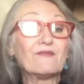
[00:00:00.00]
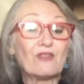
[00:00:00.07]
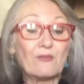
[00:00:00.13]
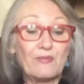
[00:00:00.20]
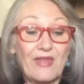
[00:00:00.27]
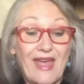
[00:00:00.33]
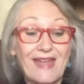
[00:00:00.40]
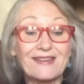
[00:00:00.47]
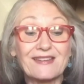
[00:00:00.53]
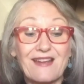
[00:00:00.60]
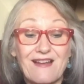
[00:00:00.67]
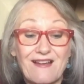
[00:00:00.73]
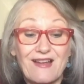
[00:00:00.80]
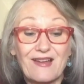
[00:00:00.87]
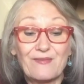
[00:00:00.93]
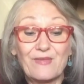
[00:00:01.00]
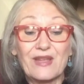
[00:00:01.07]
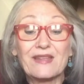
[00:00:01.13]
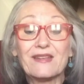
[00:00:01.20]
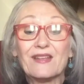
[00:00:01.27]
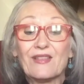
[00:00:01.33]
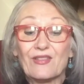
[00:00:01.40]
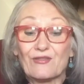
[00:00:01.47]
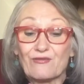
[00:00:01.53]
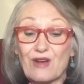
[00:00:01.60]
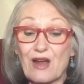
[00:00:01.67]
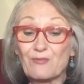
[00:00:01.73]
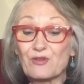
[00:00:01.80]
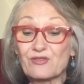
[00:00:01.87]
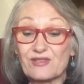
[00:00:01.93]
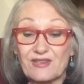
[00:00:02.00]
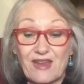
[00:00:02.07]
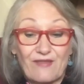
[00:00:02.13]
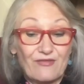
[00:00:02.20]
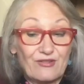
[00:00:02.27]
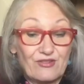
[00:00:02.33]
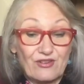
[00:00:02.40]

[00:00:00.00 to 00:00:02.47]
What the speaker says: From that time, the robbers never